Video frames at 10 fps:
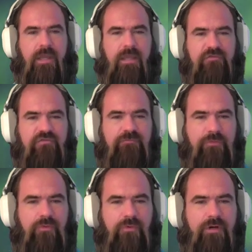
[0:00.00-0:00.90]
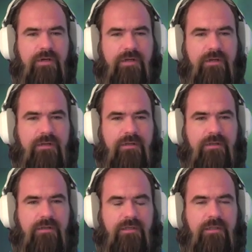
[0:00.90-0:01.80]
exploring
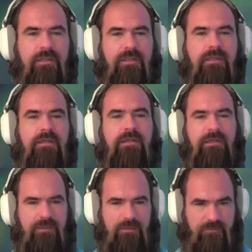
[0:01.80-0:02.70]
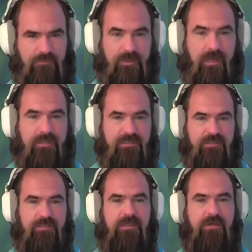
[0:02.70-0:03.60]
the
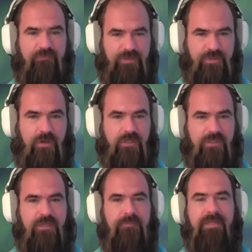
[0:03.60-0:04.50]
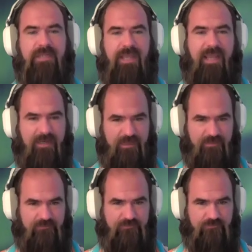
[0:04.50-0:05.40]
idea of the Jungian
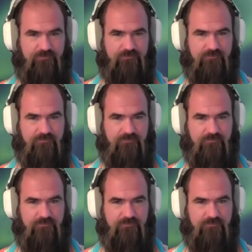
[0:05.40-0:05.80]
mechanics